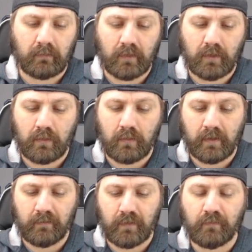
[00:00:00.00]
So
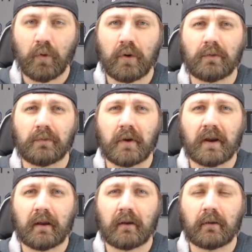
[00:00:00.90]
if you've ordered 3
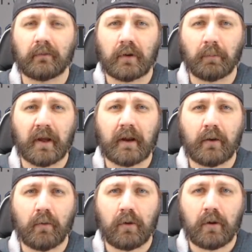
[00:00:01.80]
gigahertz or you plan
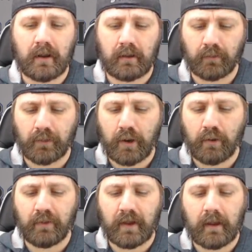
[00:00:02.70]
on ordering it, you'll
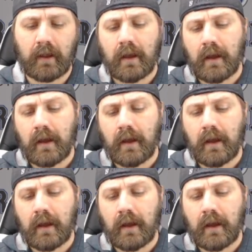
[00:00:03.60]
know that